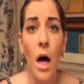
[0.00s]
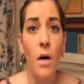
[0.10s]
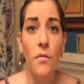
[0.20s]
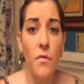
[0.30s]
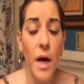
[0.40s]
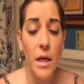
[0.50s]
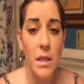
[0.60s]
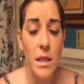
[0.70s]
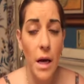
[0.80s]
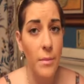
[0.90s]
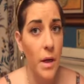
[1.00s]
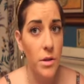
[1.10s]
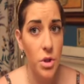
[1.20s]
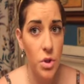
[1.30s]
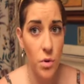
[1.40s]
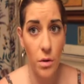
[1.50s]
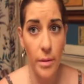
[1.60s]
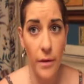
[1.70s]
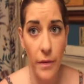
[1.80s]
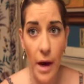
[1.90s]
effect. I'm not sure
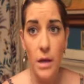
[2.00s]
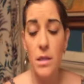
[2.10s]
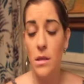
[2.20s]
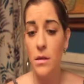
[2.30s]
about that.